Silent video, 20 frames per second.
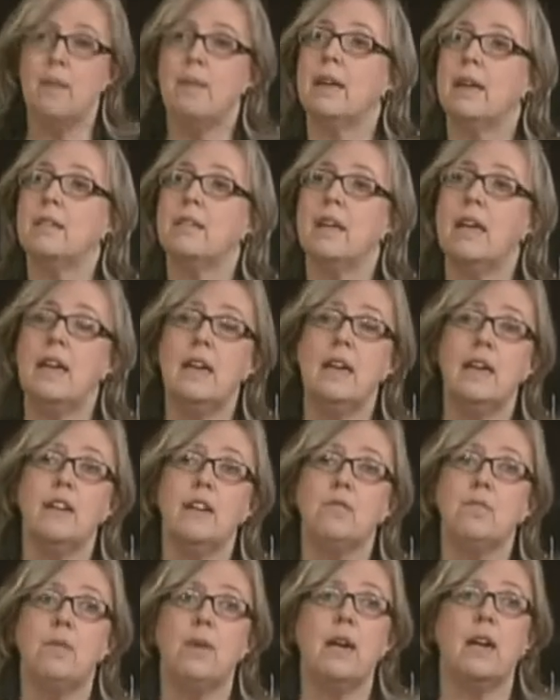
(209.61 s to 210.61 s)
because India
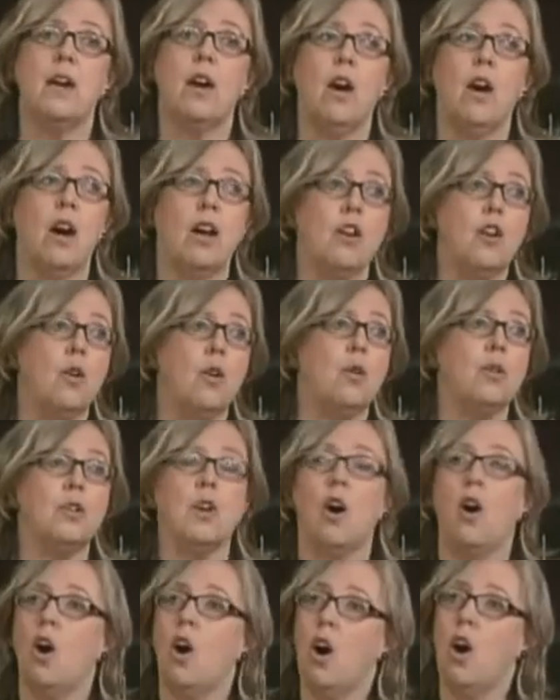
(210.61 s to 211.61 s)
is putting on
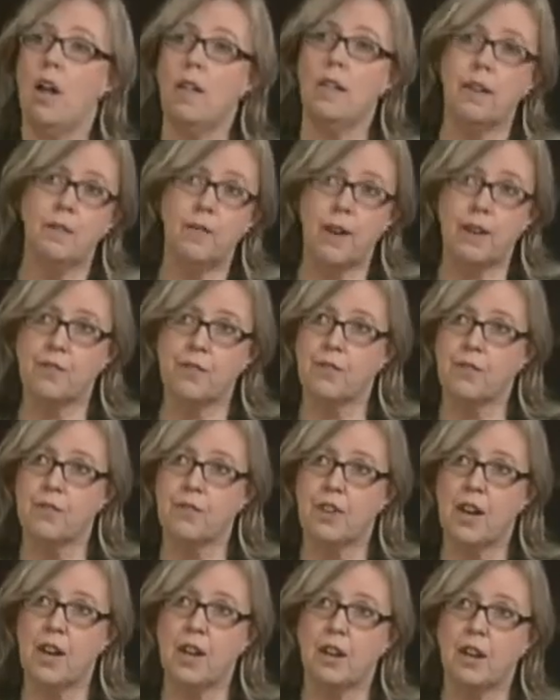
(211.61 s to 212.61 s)
hold all
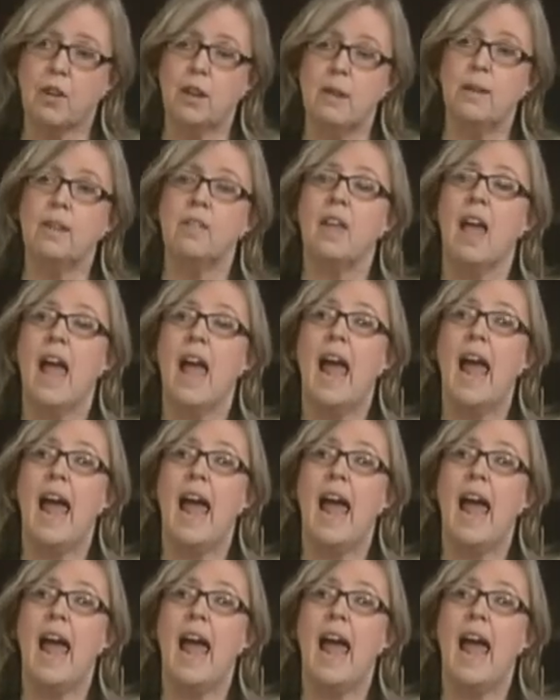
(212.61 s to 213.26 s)
investor-state agreements,